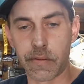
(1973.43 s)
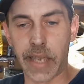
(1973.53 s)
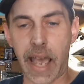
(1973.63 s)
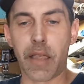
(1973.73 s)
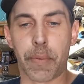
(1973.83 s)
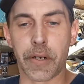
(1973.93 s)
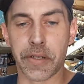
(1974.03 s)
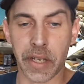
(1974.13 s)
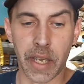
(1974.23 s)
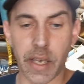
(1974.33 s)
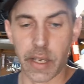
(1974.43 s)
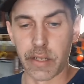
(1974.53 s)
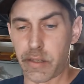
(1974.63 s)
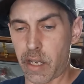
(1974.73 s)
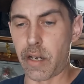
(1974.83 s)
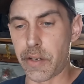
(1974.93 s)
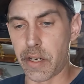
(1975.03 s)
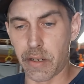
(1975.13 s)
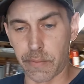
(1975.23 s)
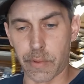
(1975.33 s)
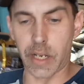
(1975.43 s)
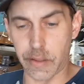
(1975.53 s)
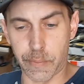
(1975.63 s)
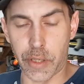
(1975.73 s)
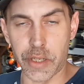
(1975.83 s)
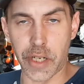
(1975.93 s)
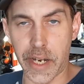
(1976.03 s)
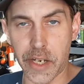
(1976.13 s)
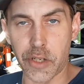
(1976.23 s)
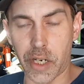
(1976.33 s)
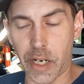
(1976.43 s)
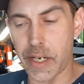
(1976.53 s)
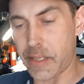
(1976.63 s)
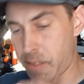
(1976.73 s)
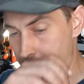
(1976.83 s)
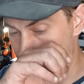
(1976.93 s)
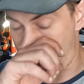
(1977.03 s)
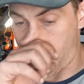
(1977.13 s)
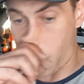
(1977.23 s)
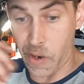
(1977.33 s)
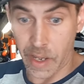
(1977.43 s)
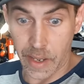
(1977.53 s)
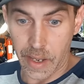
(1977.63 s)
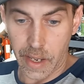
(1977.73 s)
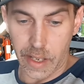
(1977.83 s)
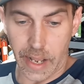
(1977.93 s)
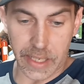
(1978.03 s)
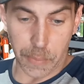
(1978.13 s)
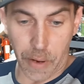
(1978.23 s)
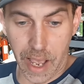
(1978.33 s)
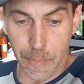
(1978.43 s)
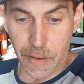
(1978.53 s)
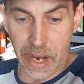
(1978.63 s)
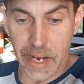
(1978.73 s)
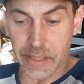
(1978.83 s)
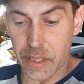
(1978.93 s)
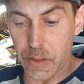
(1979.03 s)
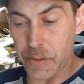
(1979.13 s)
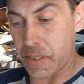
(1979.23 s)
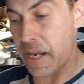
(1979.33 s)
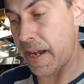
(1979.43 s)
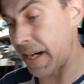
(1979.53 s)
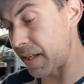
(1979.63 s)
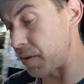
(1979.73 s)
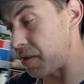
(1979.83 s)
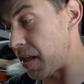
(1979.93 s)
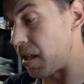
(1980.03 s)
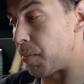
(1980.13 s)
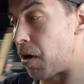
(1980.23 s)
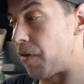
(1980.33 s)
calipers. So, you know, we're not putting Chinese shit on this. So that's the problem I ran into. So now I gotta go steal them